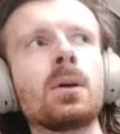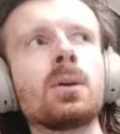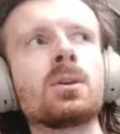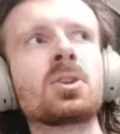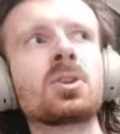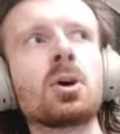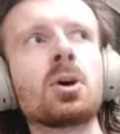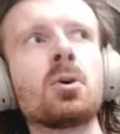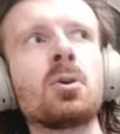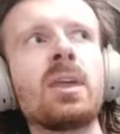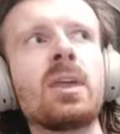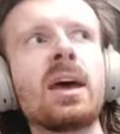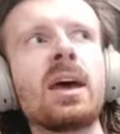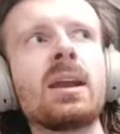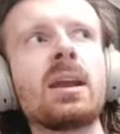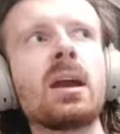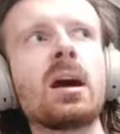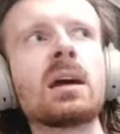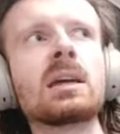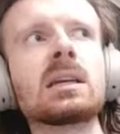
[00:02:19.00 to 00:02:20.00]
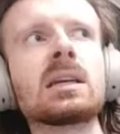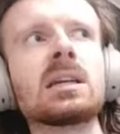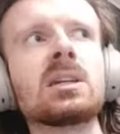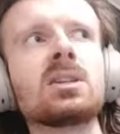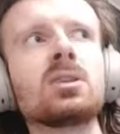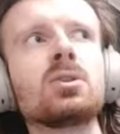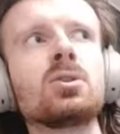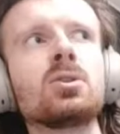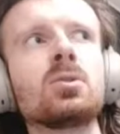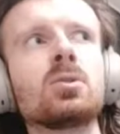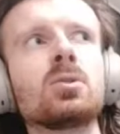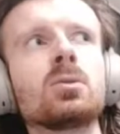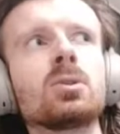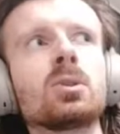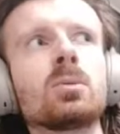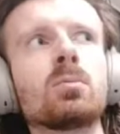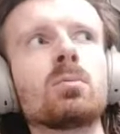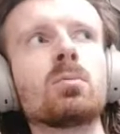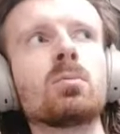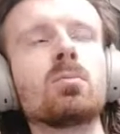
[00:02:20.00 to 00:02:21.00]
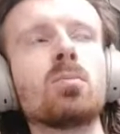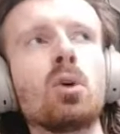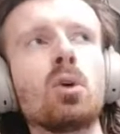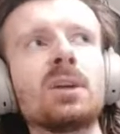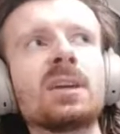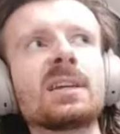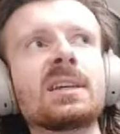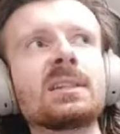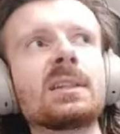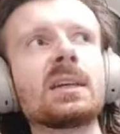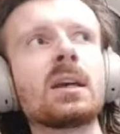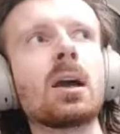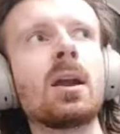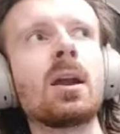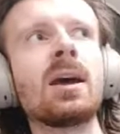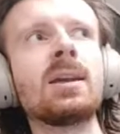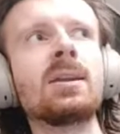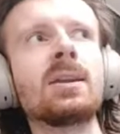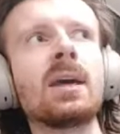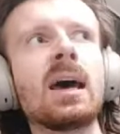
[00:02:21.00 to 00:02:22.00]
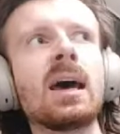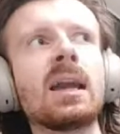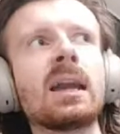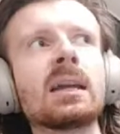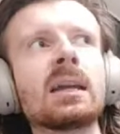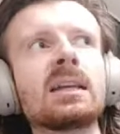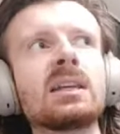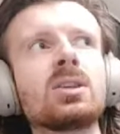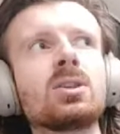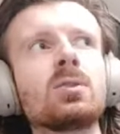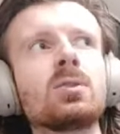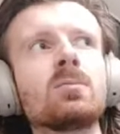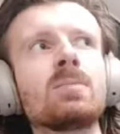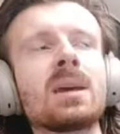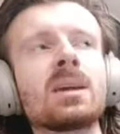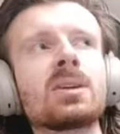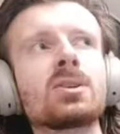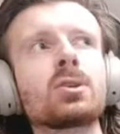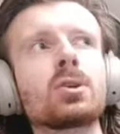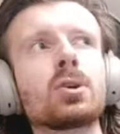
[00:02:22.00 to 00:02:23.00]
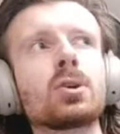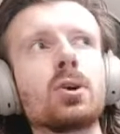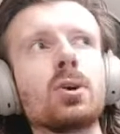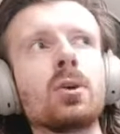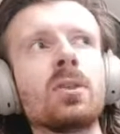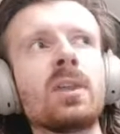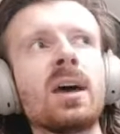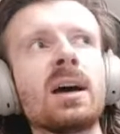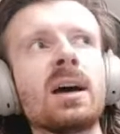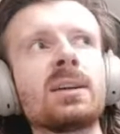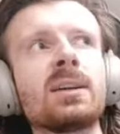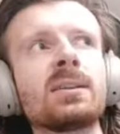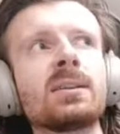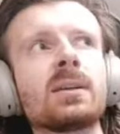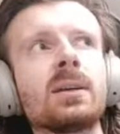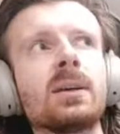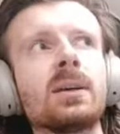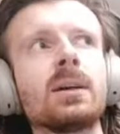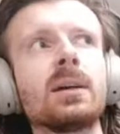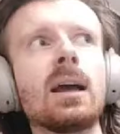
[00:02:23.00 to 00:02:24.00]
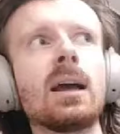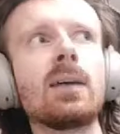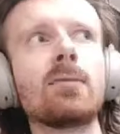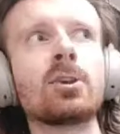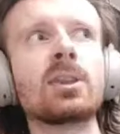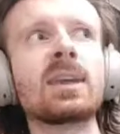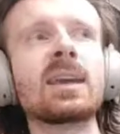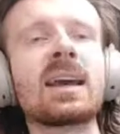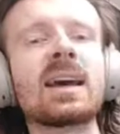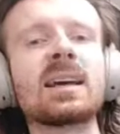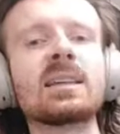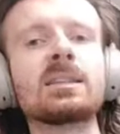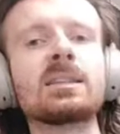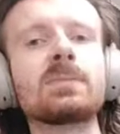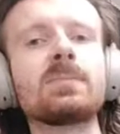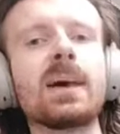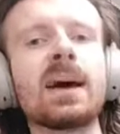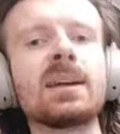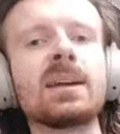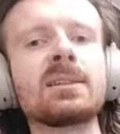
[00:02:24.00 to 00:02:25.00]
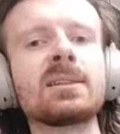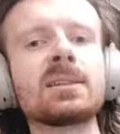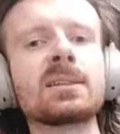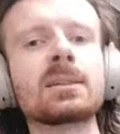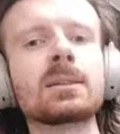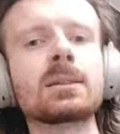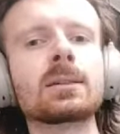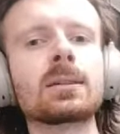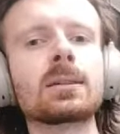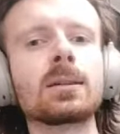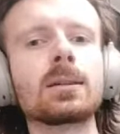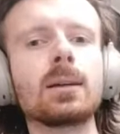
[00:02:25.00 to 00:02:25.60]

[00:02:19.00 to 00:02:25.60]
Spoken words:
So then I need to do some more testing on it, and I need to make sure that everything has spans.